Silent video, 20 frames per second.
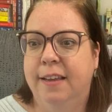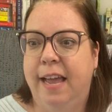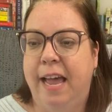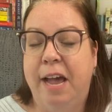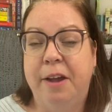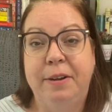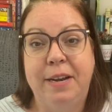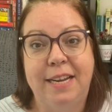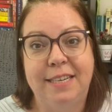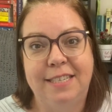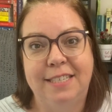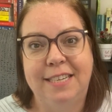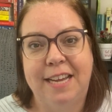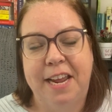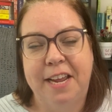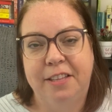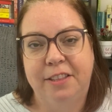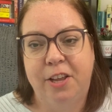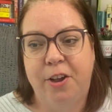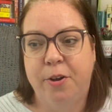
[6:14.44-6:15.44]
How Not to
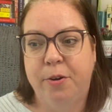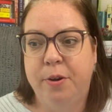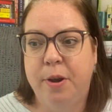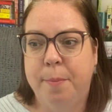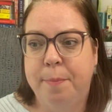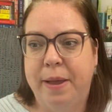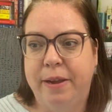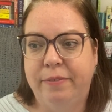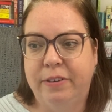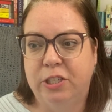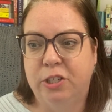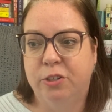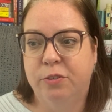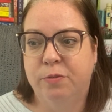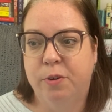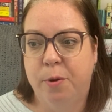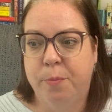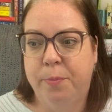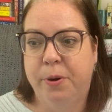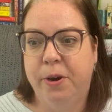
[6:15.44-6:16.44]
Die Alone by
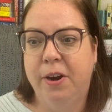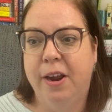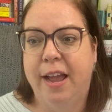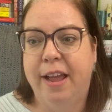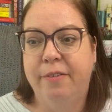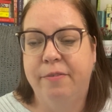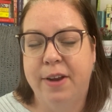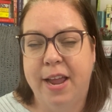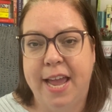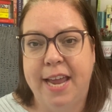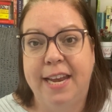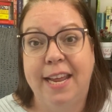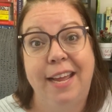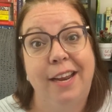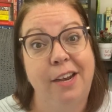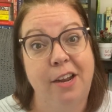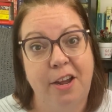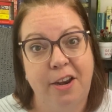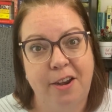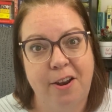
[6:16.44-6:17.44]
Richard Roper. I read
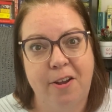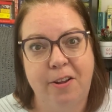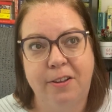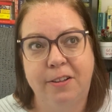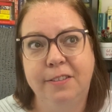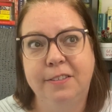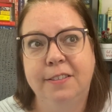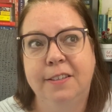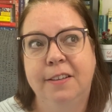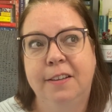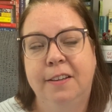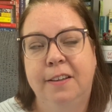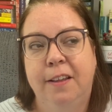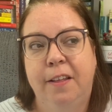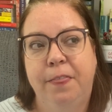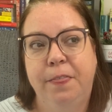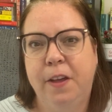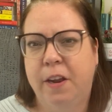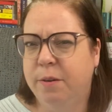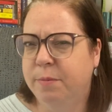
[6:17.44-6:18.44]
and unhauled.
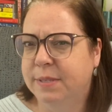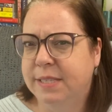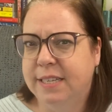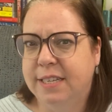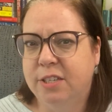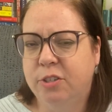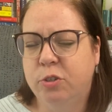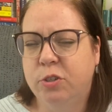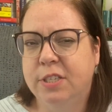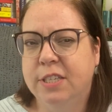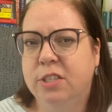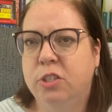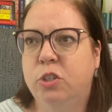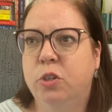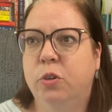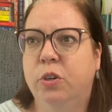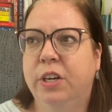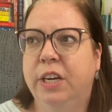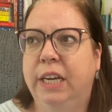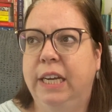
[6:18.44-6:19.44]
Thought it was an interesting
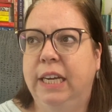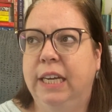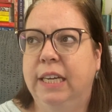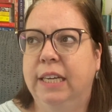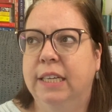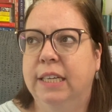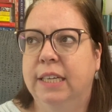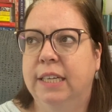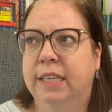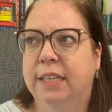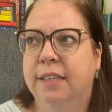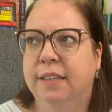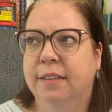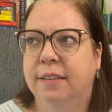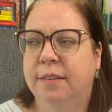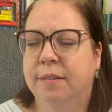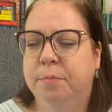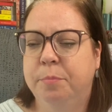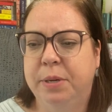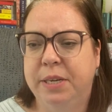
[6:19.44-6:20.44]
story,
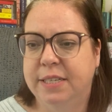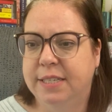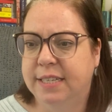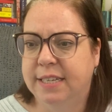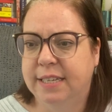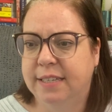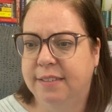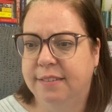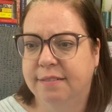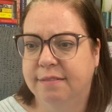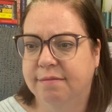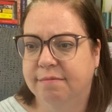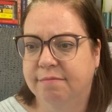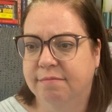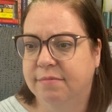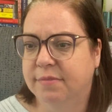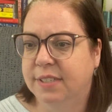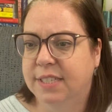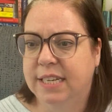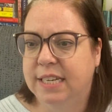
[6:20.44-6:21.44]
but didn't
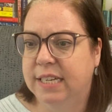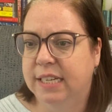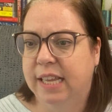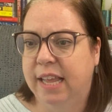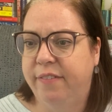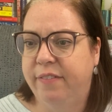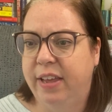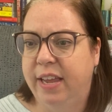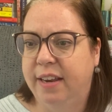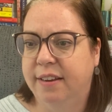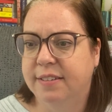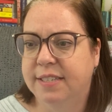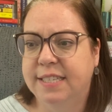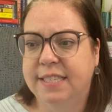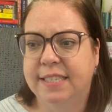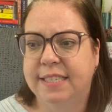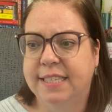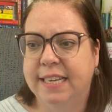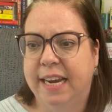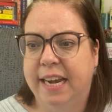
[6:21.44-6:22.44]
didn't love it.
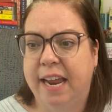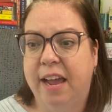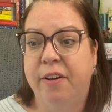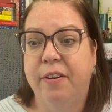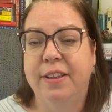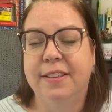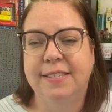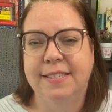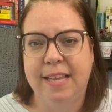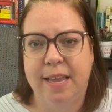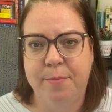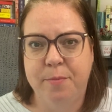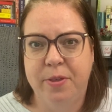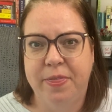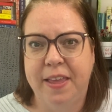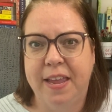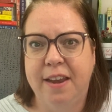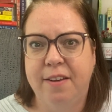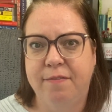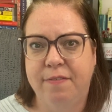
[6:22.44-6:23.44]
Didn't stand out. Same
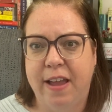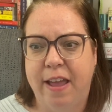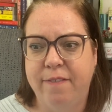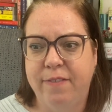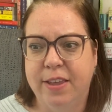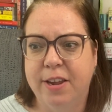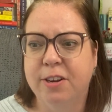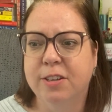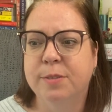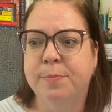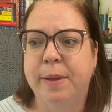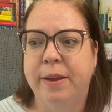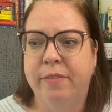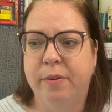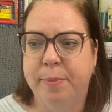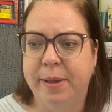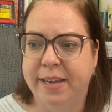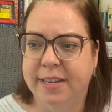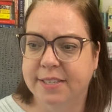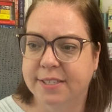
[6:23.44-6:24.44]
with In Five Years by
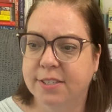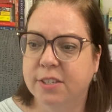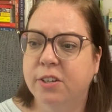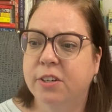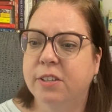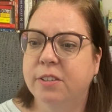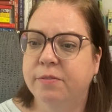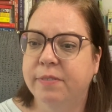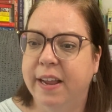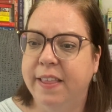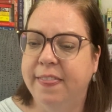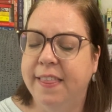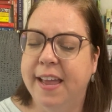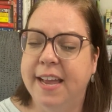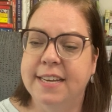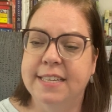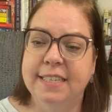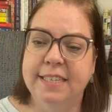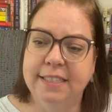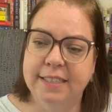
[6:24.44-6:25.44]
Rebecca Serle. Read
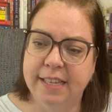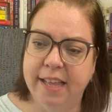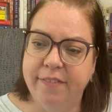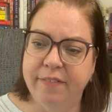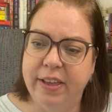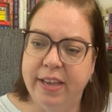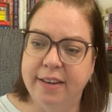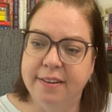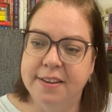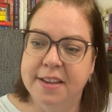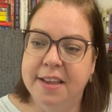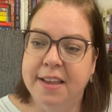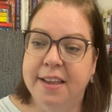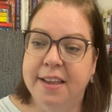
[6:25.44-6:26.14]
that. Didn't love it.